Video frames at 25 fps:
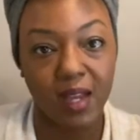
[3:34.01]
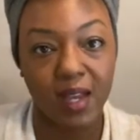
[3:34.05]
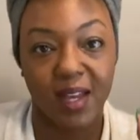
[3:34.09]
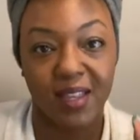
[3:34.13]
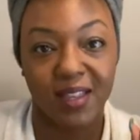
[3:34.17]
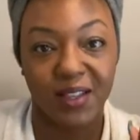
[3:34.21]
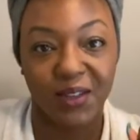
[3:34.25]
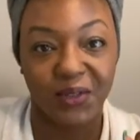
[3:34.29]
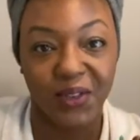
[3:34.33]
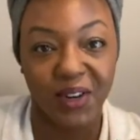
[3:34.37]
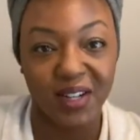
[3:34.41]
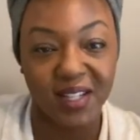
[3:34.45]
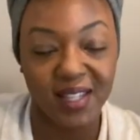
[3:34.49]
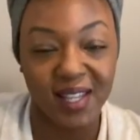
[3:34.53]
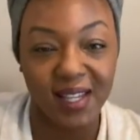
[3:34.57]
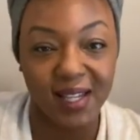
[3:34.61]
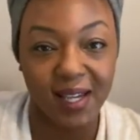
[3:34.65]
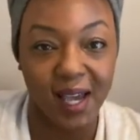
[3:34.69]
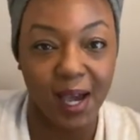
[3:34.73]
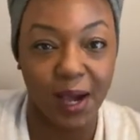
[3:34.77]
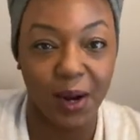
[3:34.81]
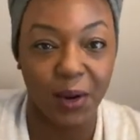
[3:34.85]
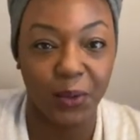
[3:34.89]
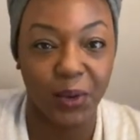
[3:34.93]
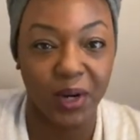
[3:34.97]
The first thing
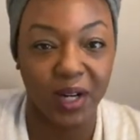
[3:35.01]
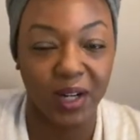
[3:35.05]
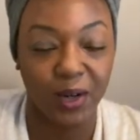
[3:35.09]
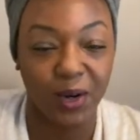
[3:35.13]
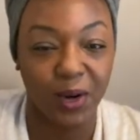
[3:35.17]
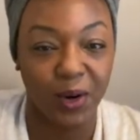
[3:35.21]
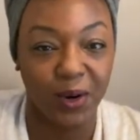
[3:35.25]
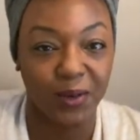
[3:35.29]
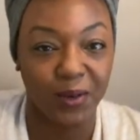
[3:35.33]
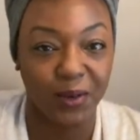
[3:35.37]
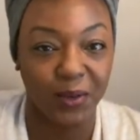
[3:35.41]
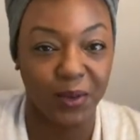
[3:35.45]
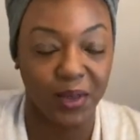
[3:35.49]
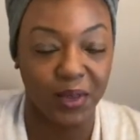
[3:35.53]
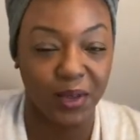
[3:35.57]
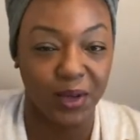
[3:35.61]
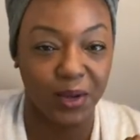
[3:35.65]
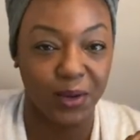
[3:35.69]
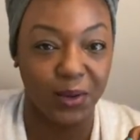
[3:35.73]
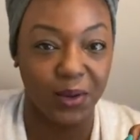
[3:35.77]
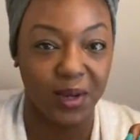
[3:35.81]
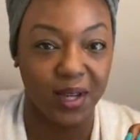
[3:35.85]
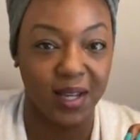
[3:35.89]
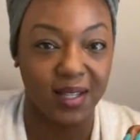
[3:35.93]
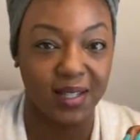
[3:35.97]
I want to go over with
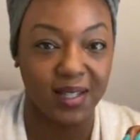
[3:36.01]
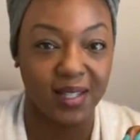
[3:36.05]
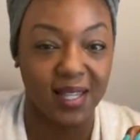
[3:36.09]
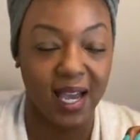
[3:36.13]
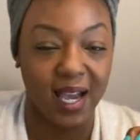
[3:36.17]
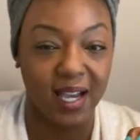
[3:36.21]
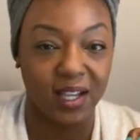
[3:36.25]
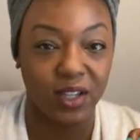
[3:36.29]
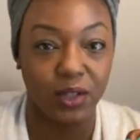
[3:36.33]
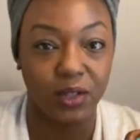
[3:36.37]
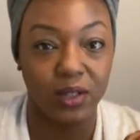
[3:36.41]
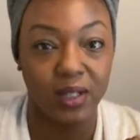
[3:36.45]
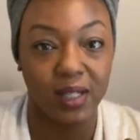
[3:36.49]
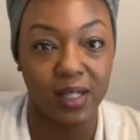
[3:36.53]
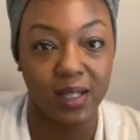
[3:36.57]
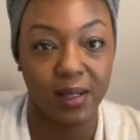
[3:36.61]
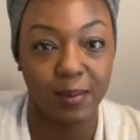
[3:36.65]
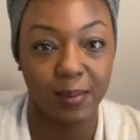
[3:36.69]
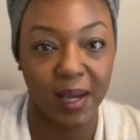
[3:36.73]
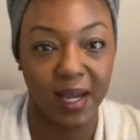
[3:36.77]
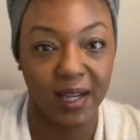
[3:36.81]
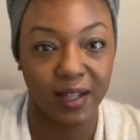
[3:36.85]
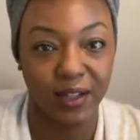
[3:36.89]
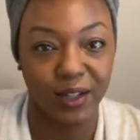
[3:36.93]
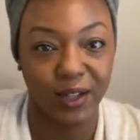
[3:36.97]
you is that you need to
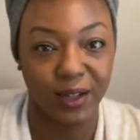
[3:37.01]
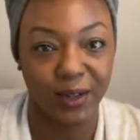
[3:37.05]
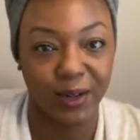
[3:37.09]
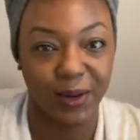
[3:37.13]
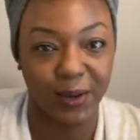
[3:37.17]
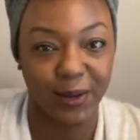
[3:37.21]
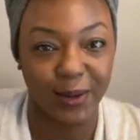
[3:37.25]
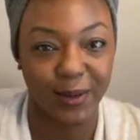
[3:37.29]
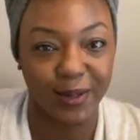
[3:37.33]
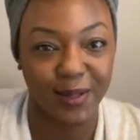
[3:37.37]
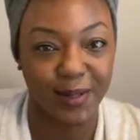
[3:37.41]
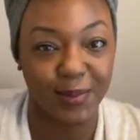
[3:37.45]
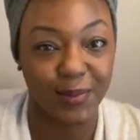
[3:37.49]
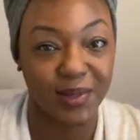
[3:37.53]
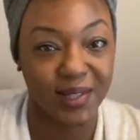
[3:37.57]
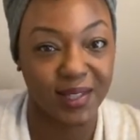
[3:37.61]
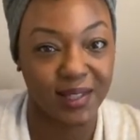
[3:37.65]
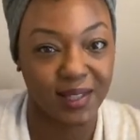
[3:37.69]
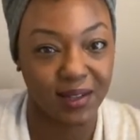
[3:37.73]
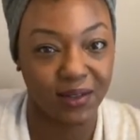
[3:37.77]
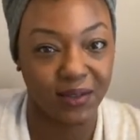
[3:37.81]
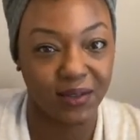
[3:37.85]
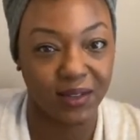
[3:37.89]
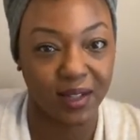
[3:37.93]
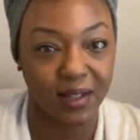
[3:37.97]
make your goals
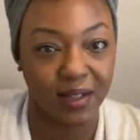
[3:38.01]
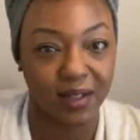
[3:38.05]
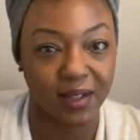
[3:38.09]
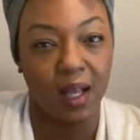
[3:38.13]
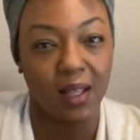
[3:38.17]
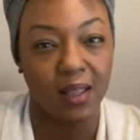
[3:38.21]
specific.